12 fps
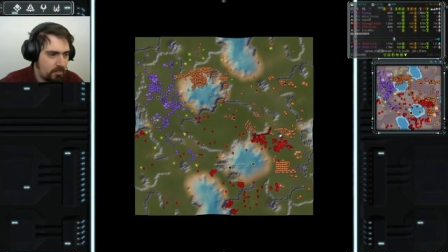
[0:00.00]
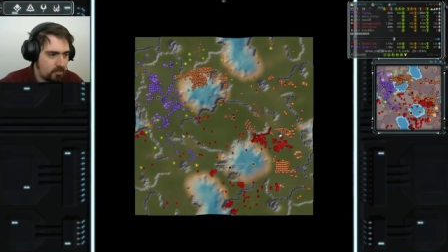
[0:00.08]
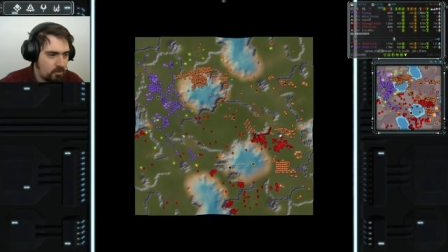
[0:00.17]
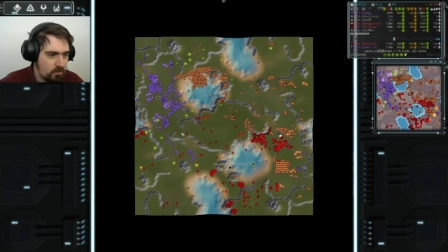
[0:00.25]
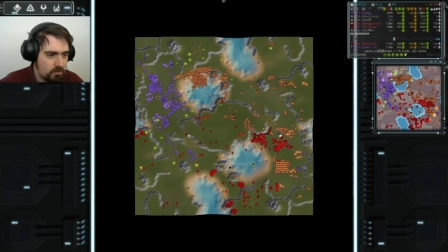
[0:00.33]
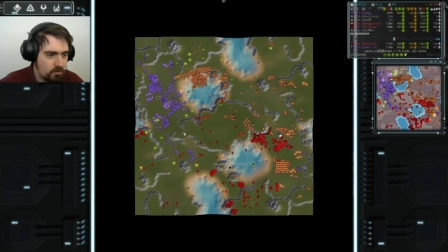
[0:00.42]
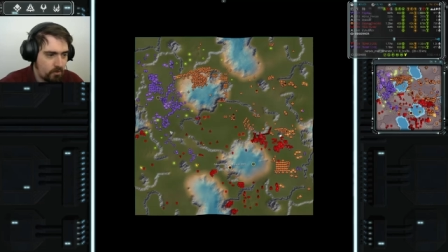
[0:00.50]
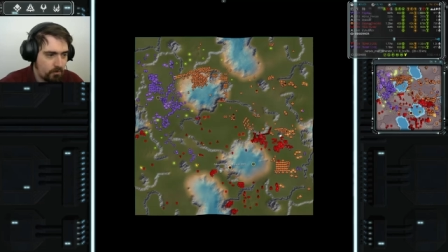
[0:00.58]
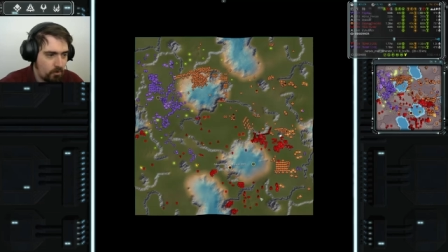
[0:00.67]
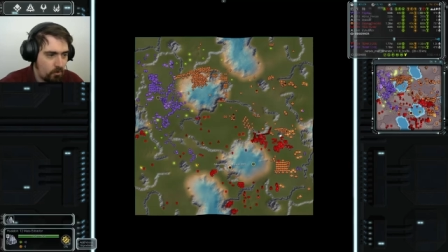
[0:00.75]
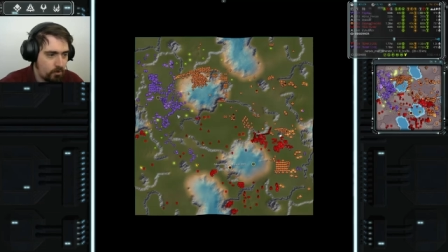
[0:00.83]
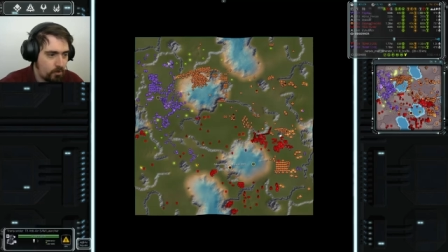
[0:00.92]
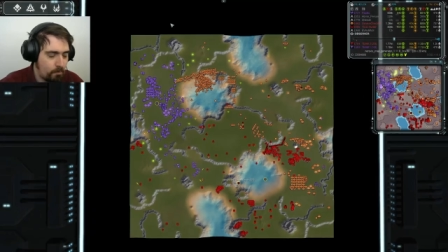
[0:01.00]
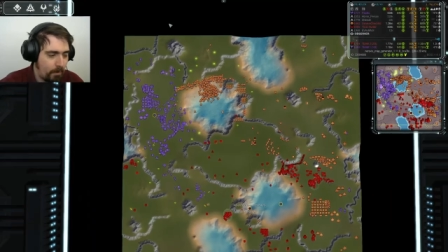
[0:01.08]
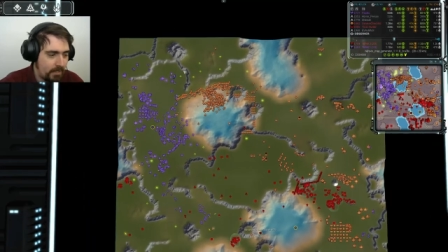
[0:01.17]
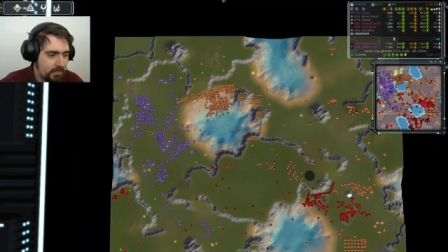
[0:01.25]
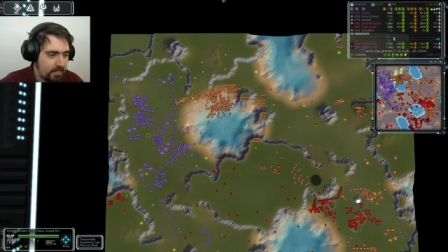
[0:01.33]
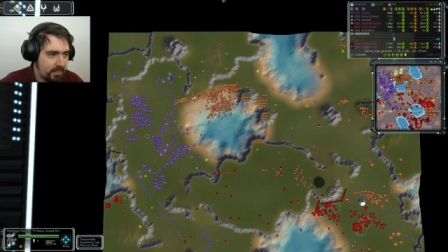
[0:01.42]
He's got to sort of
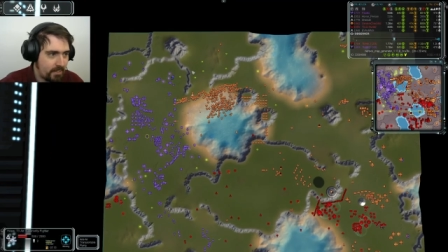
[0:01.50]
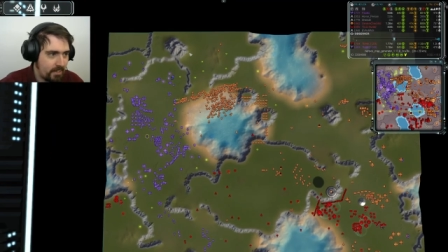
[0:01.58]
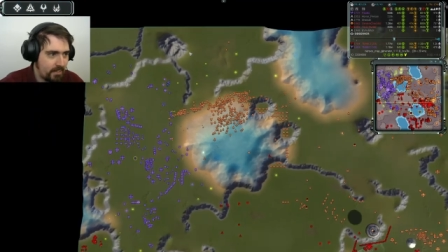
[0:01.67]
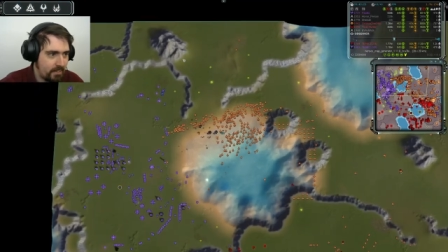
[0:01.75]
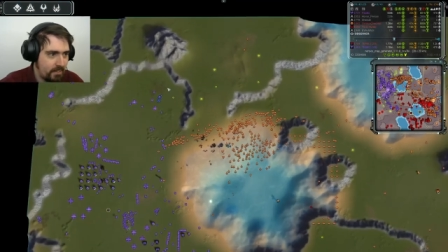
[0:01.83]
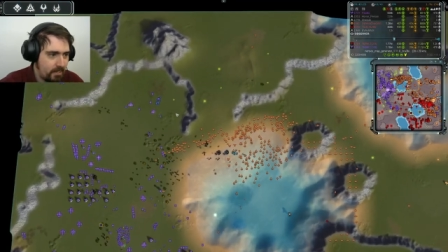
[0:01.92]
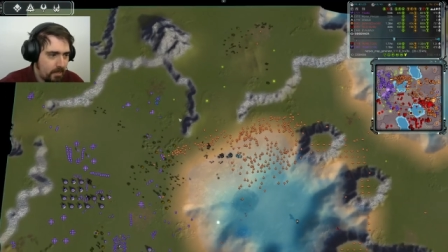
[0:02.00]
autopilot that in